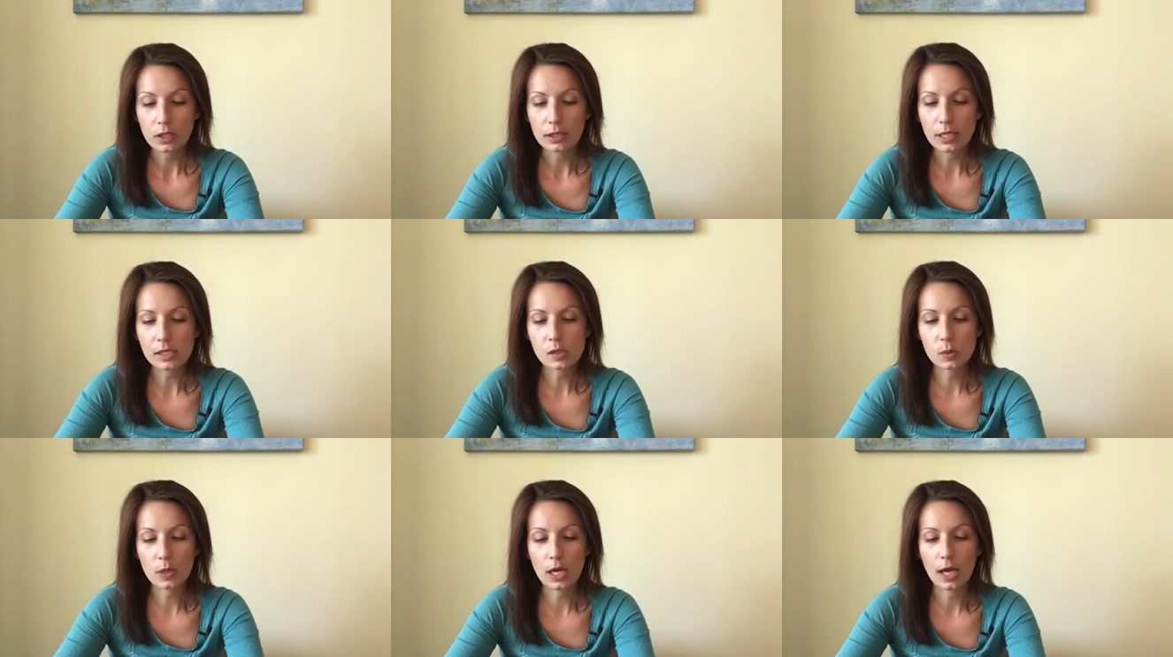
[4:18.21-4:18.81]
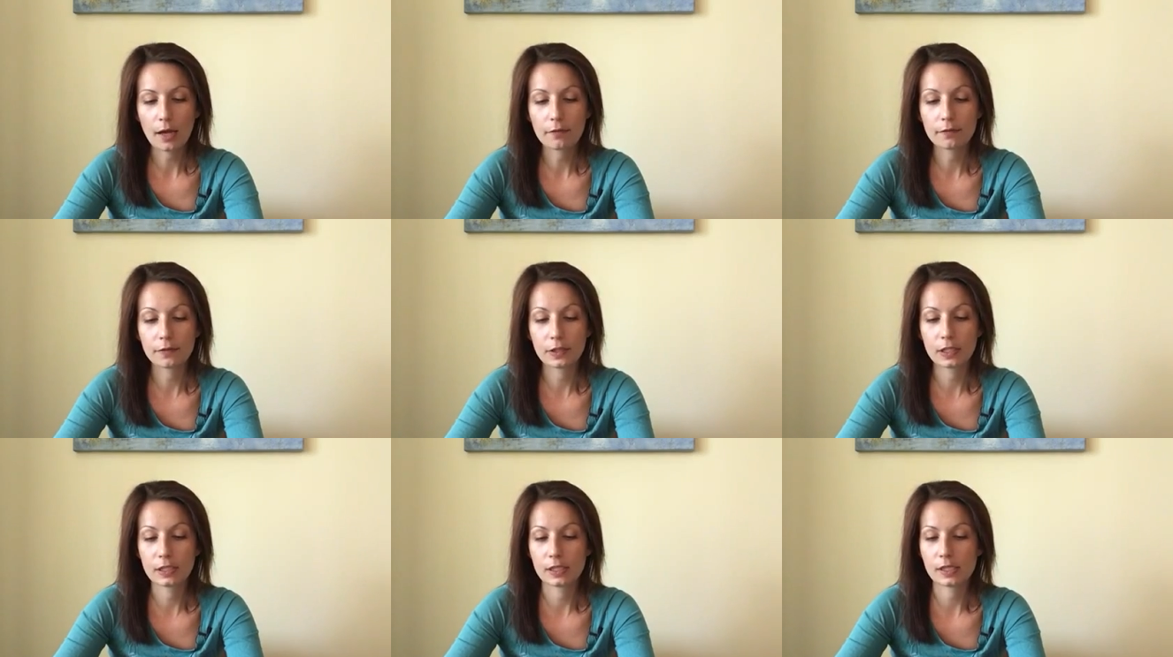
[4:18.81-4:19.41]
Next, we have
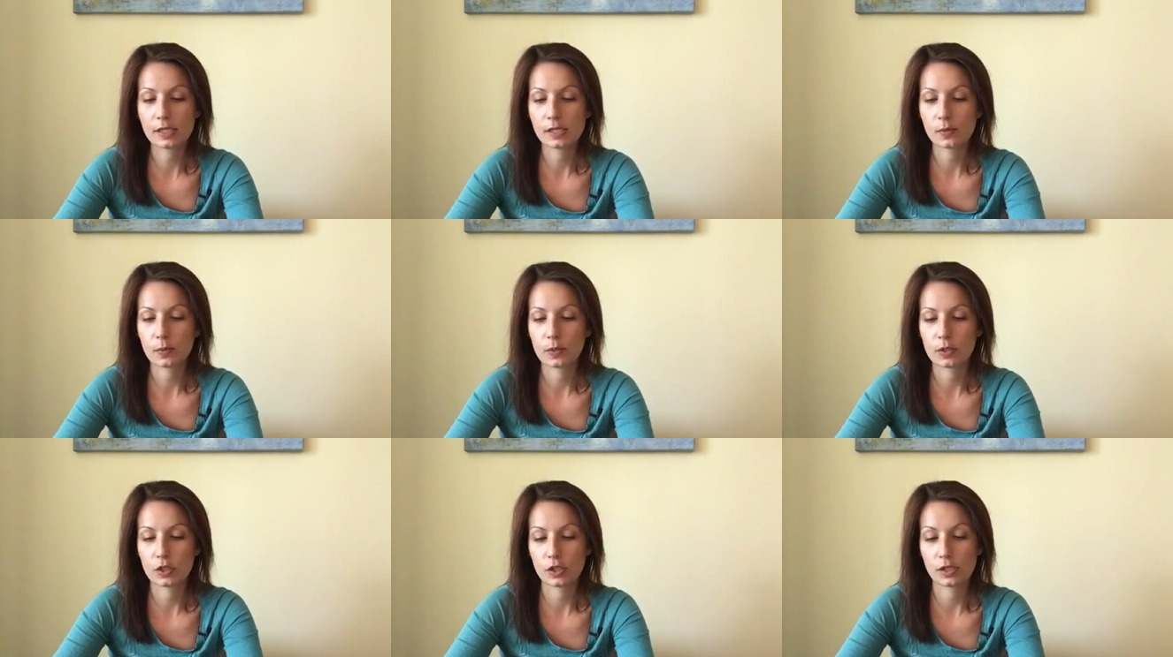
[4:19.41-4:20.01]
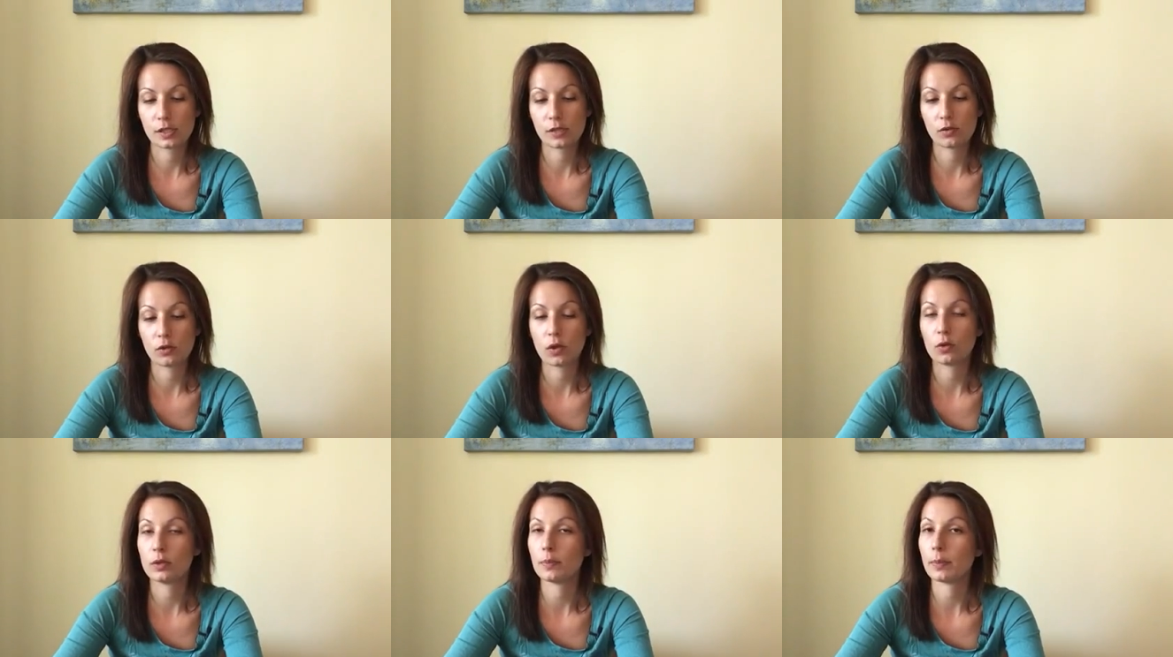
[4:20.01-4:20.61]
Venus, which is,
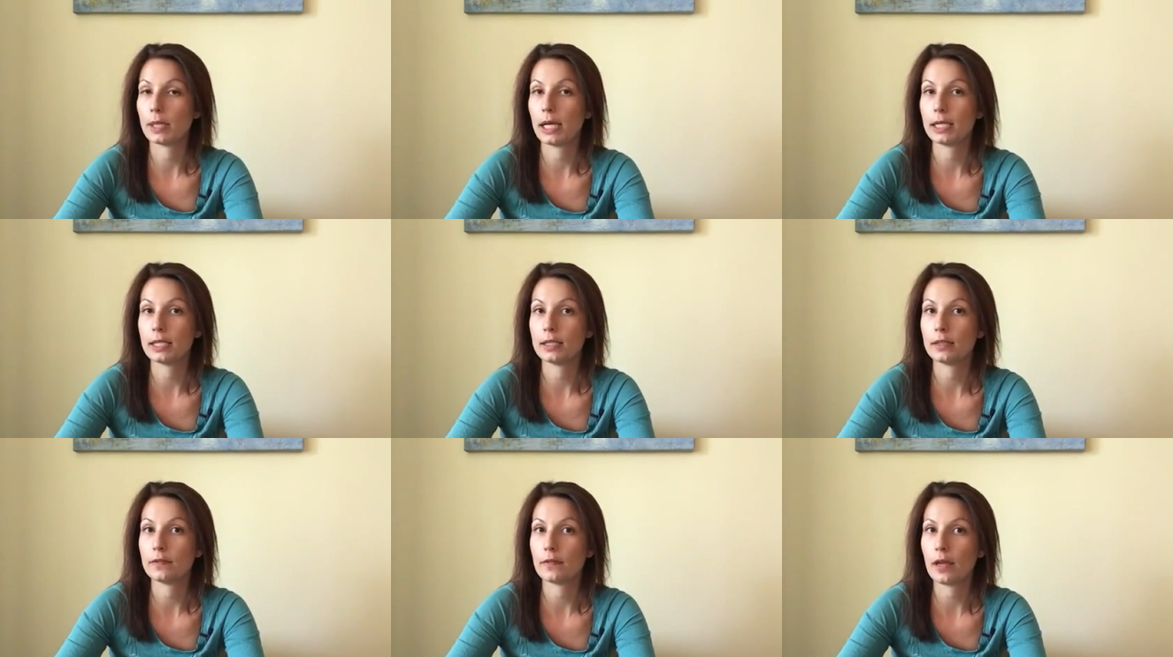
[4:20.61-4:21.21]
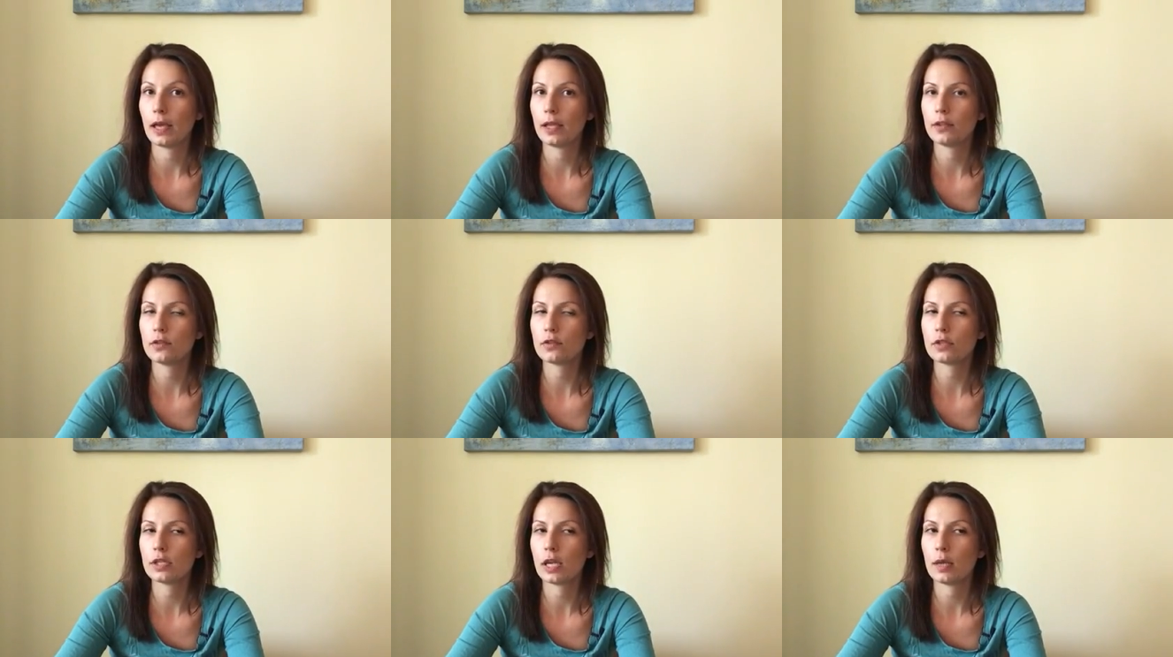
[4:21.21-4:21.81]
you know, the planet of
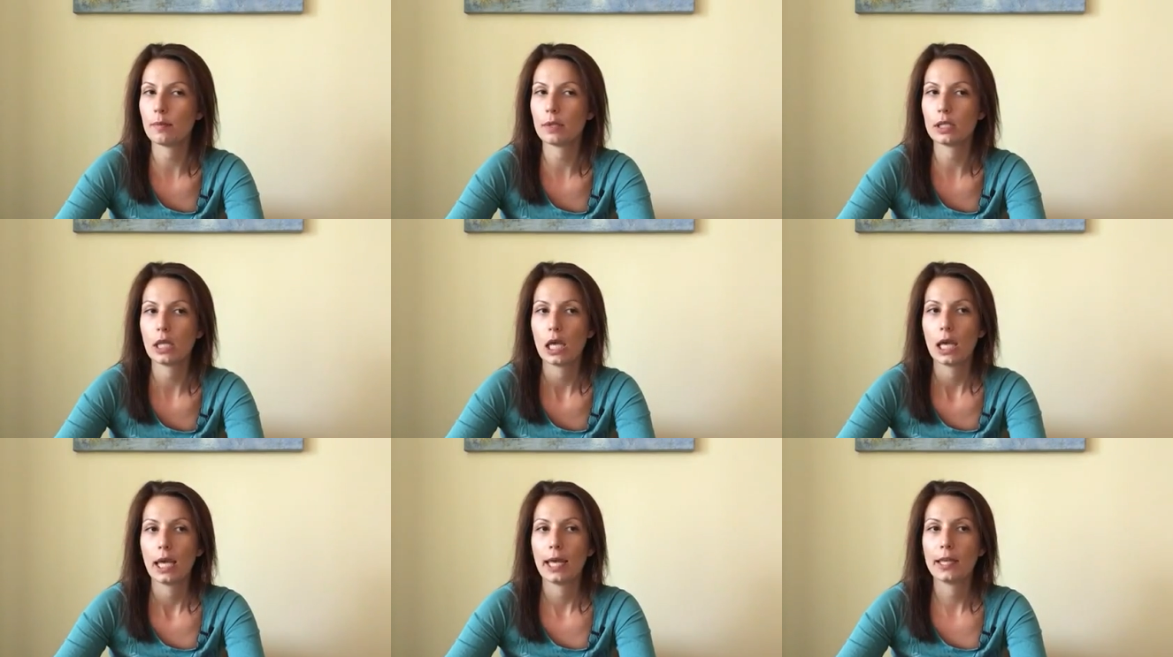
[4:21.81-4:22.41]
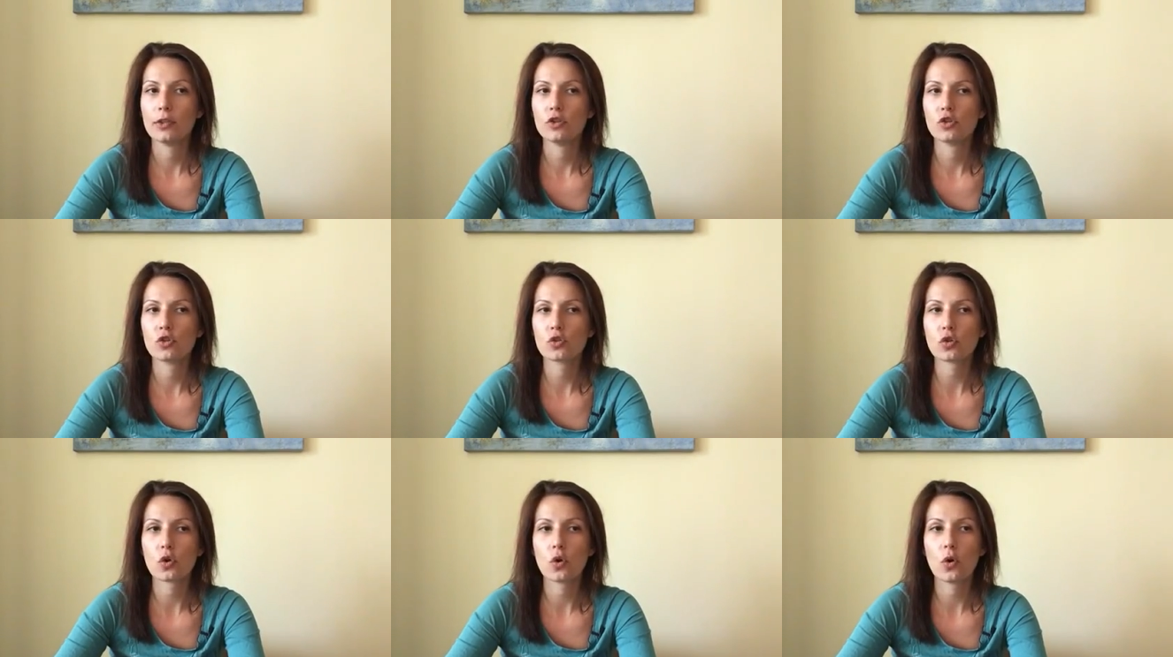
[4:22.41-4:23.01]
entertainment and
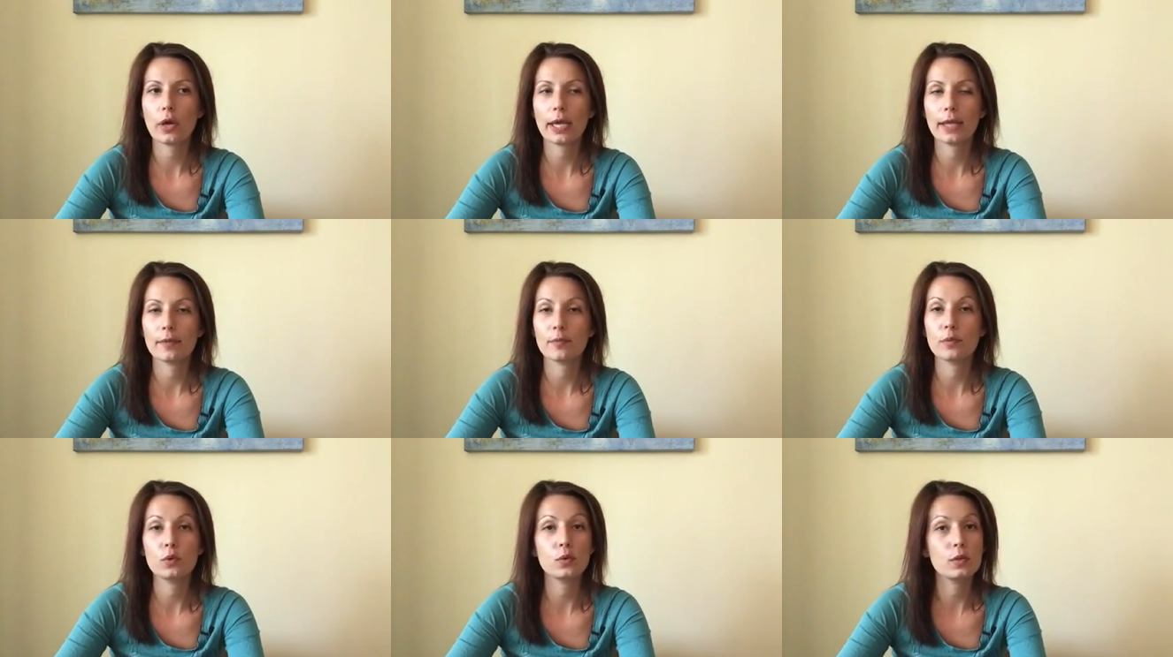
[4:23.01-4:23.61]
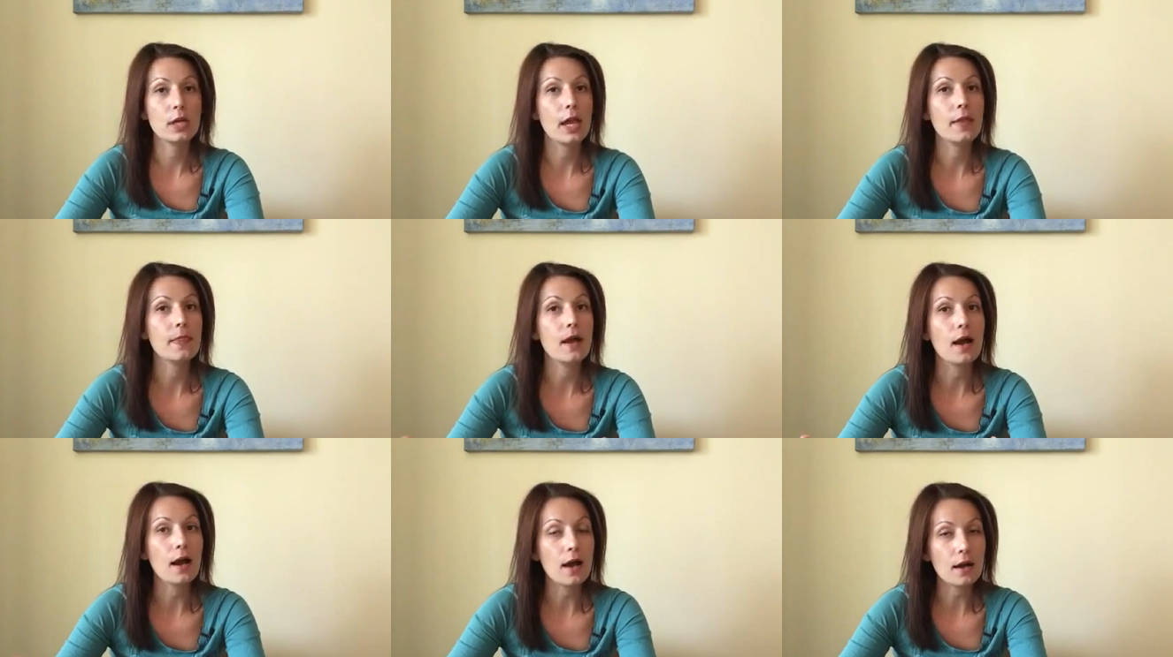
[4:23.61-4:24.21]
joy and beauty
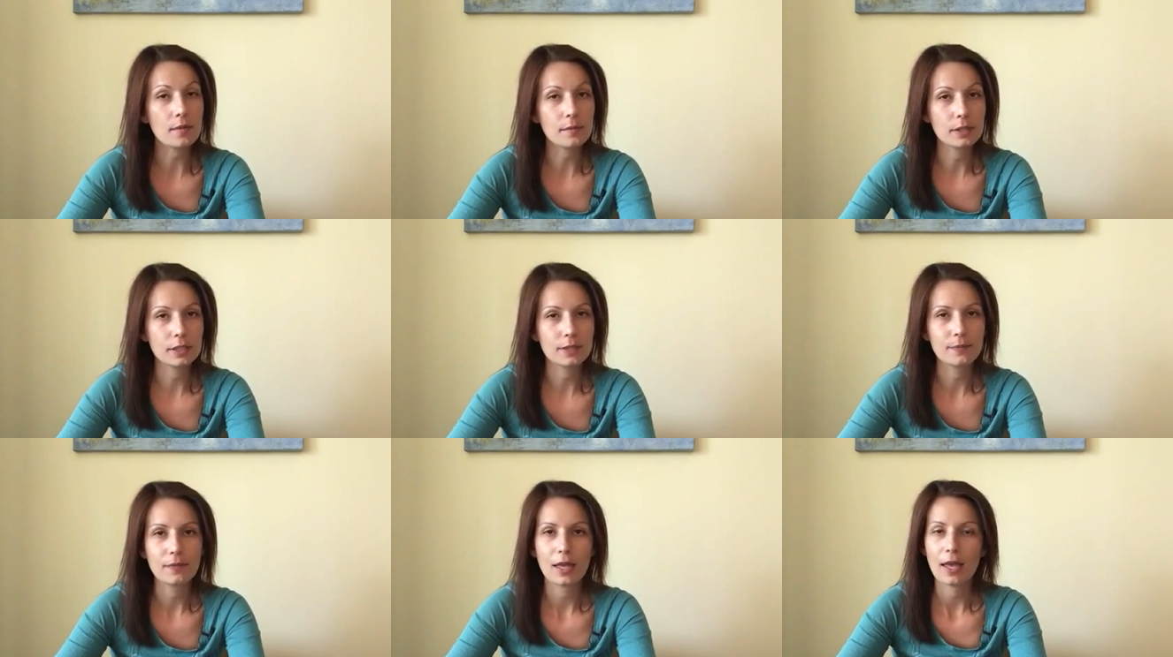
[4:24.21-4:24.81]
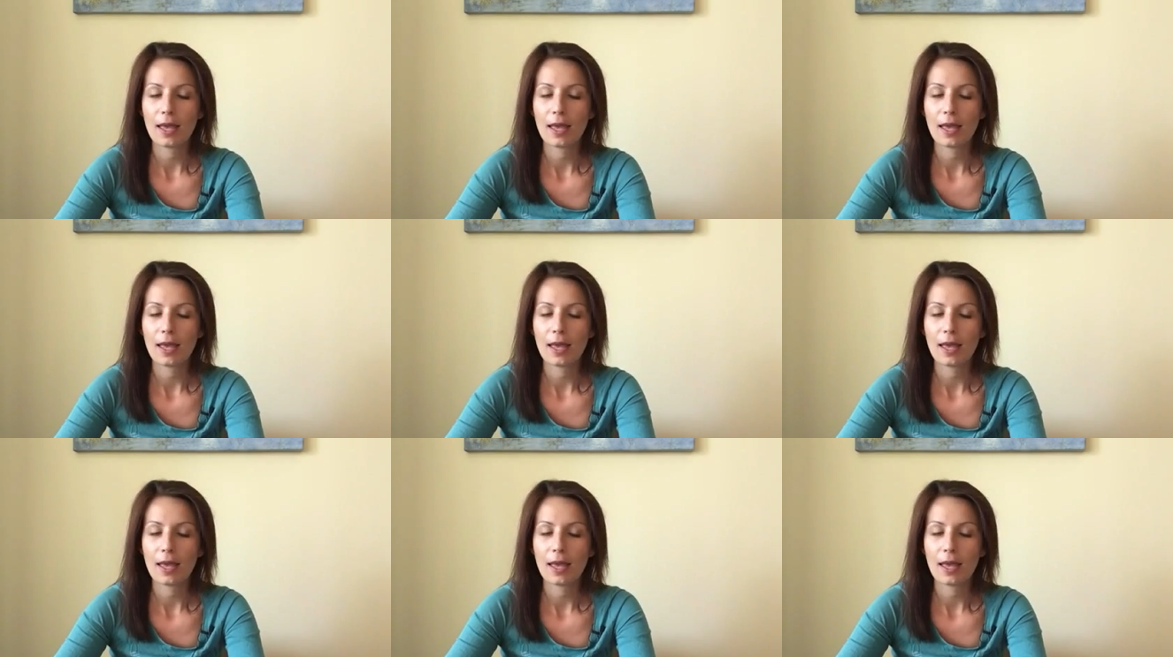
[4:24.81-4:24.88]
and harmony.